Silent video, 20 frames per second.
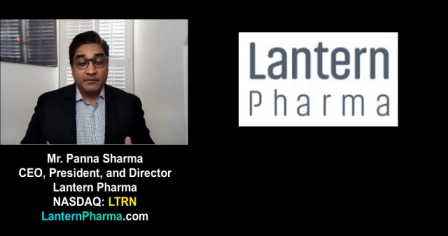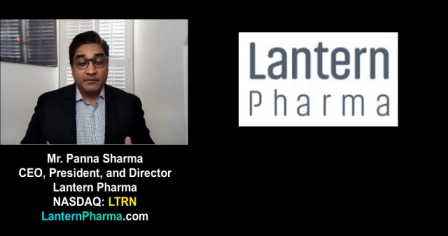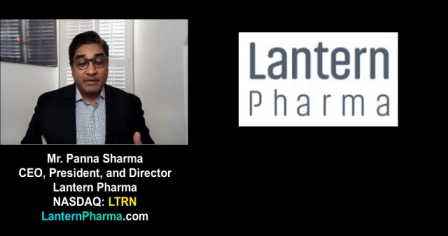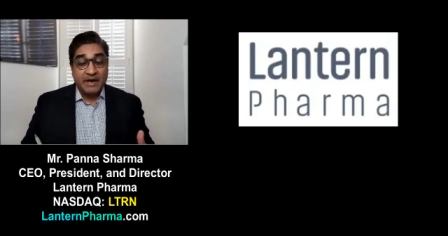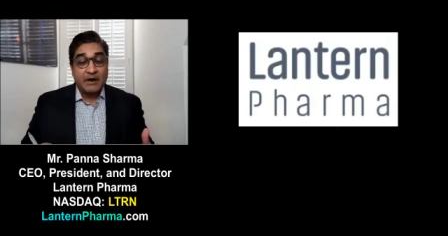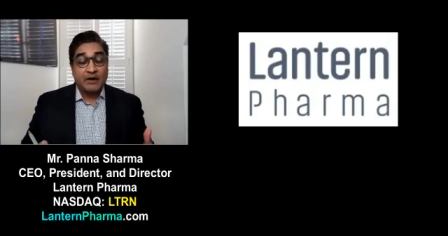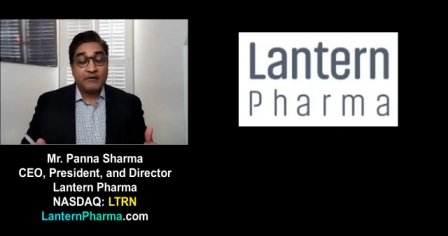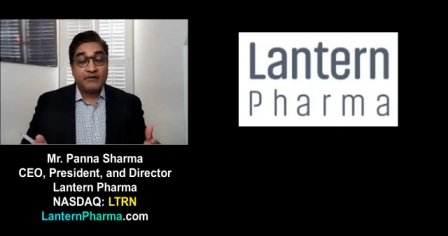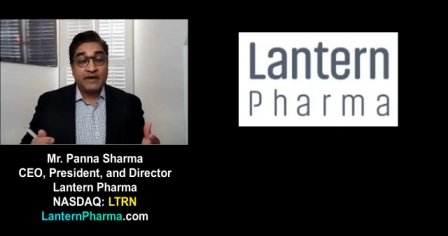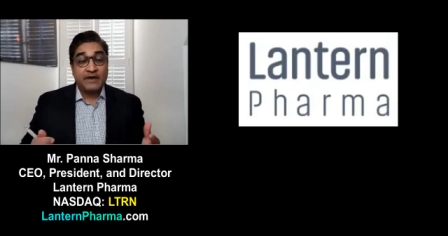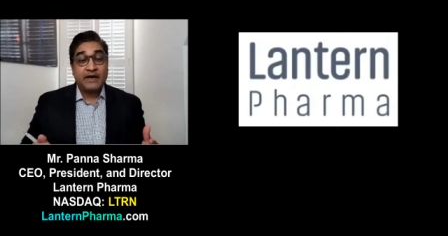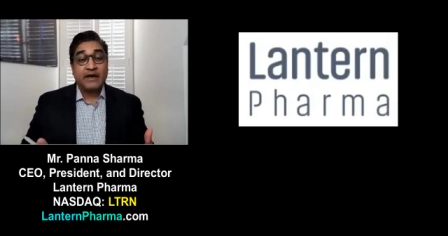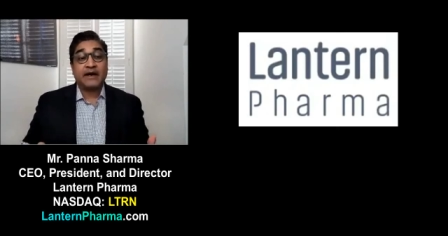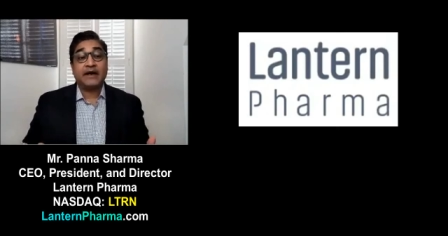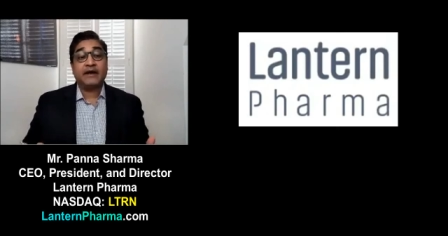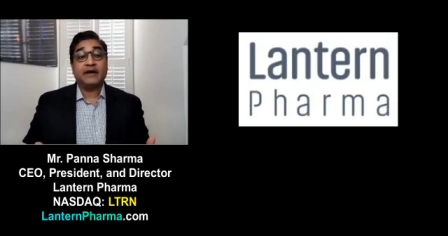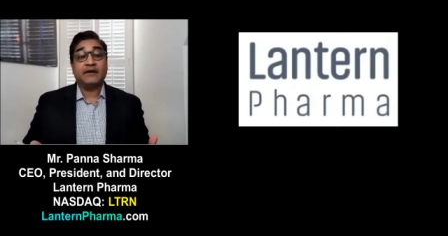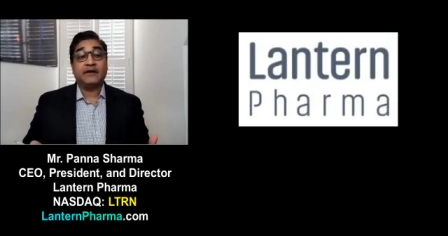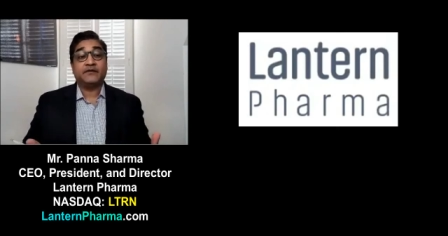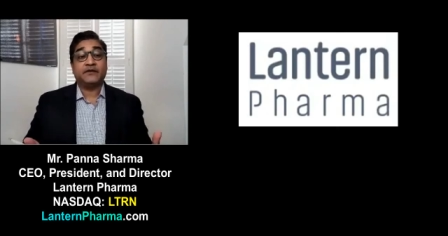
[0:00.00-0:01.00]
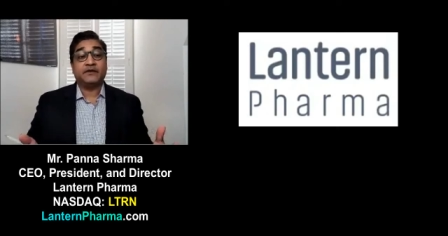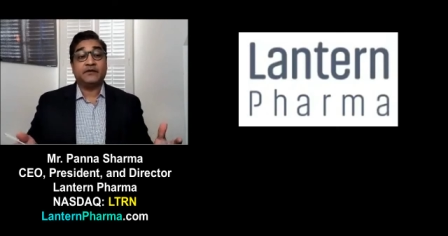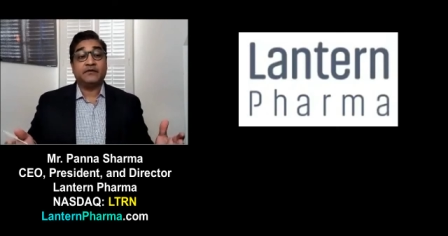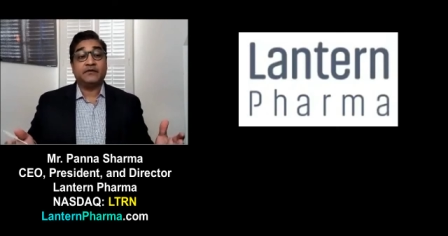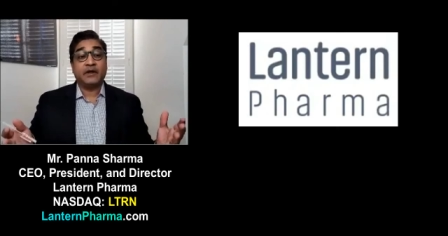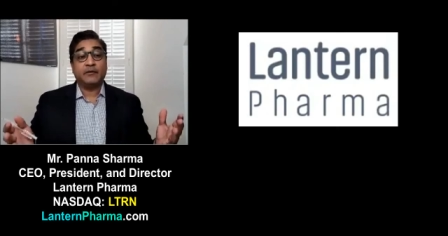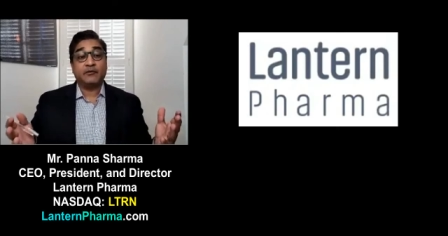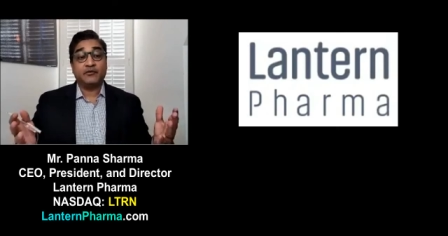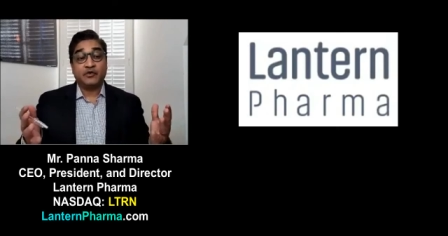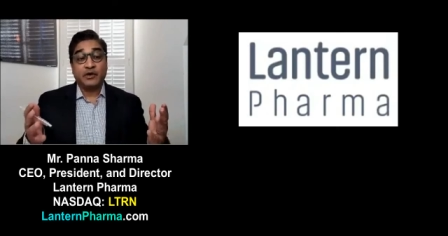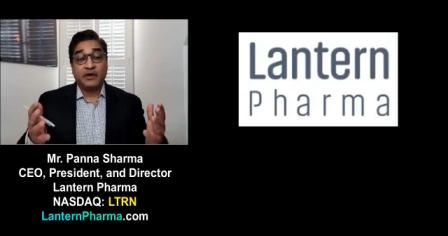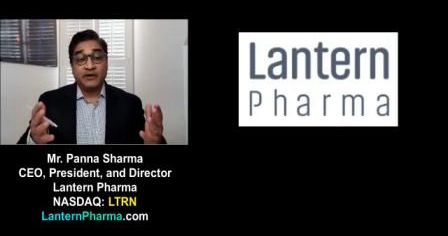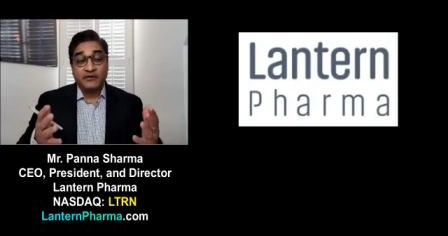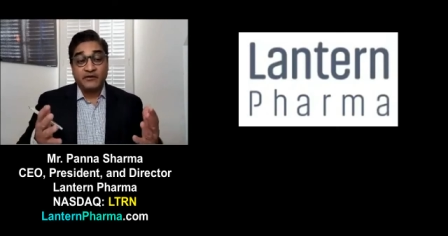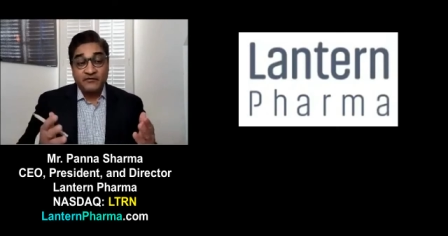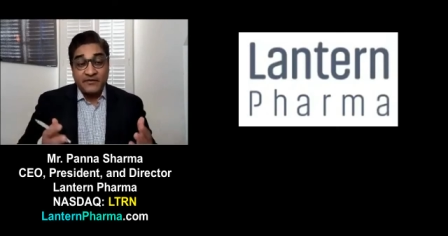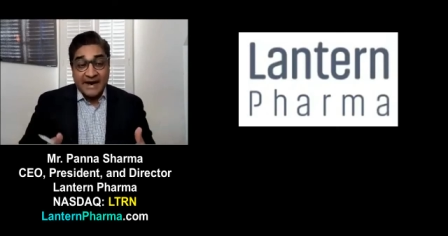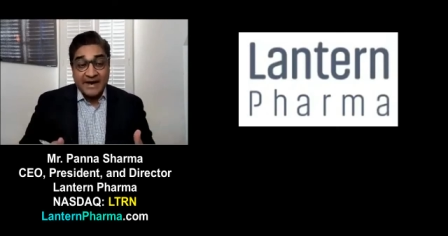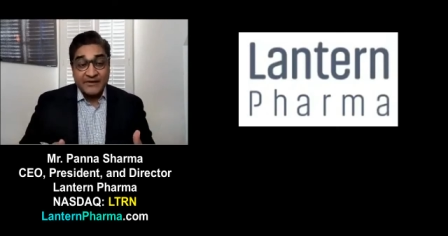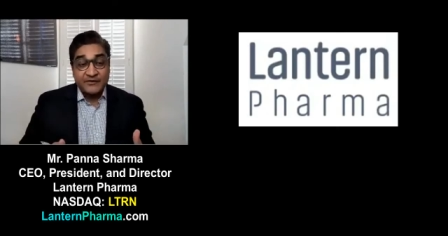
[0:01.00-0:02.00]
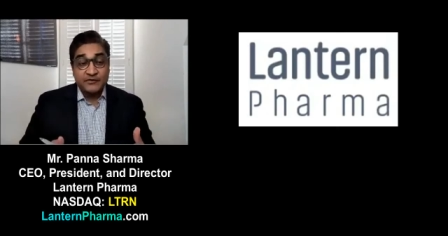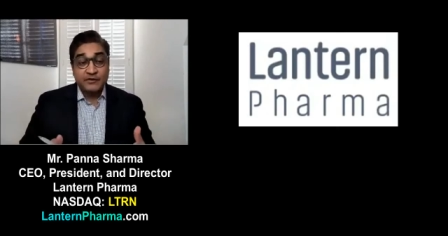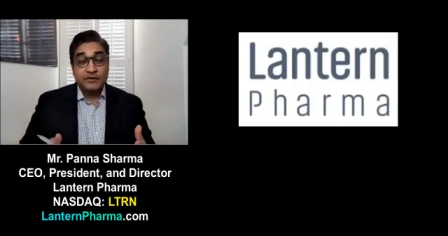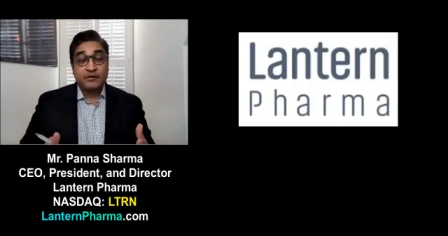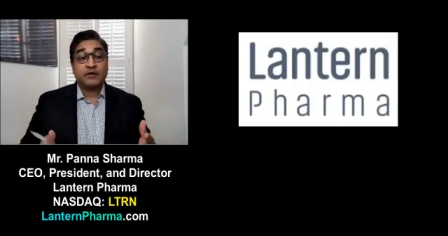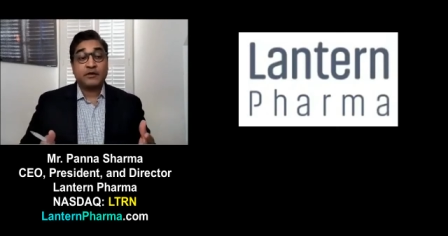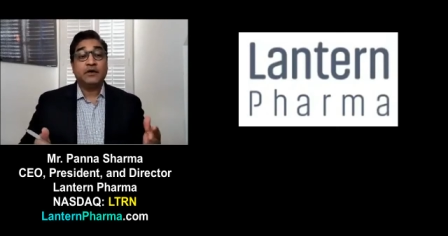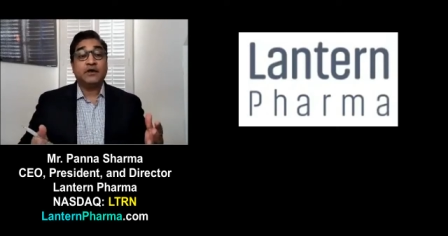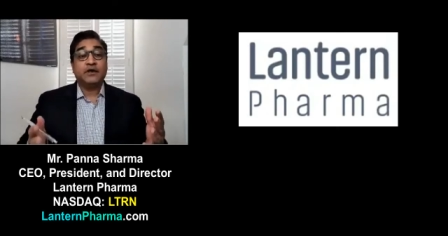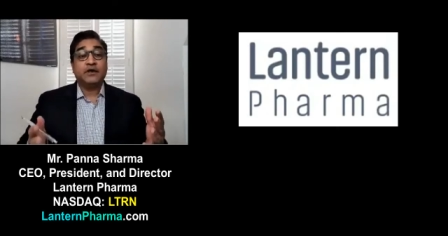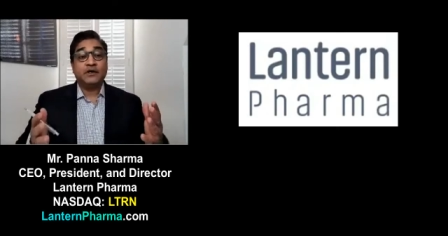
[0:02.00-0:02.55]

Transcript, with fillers: The power of AI is to develop drugs faster,